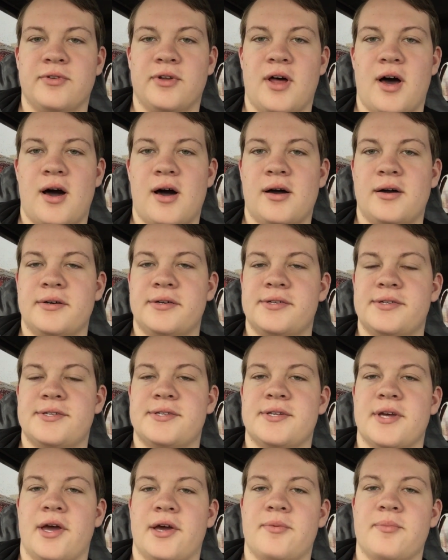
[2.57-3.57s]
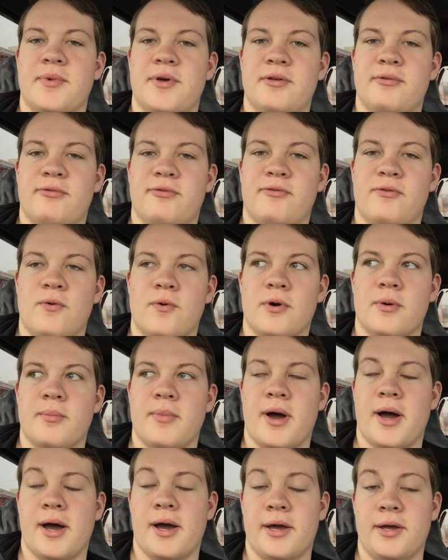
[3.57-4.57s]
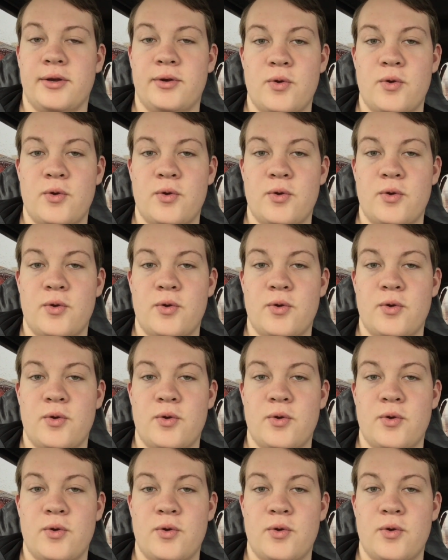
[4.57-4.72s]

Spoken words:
vlog segment for my